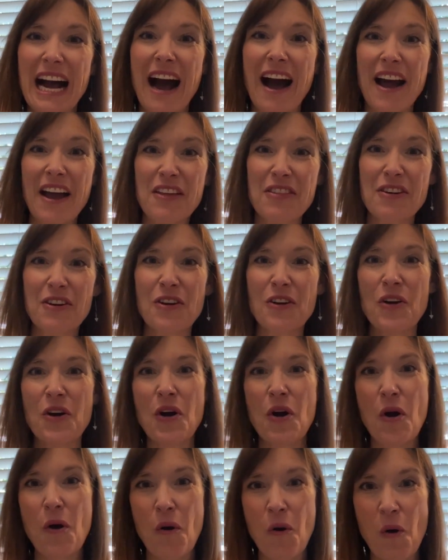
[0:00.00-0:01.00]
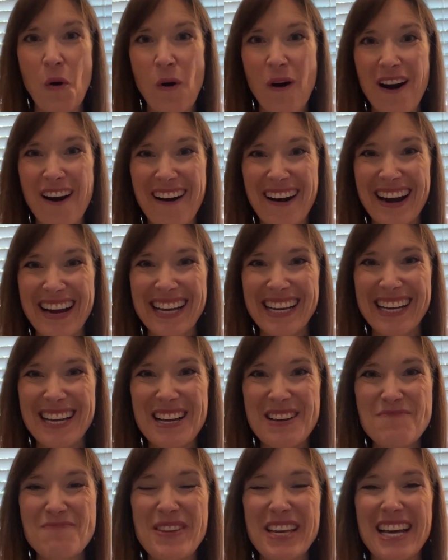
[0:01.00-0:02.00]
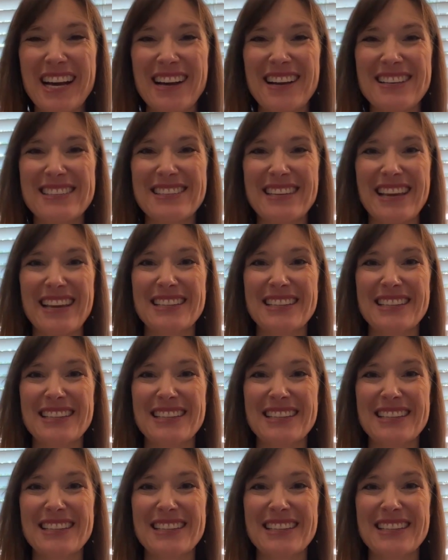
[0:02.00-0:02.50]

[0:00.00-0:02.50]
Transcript: either or because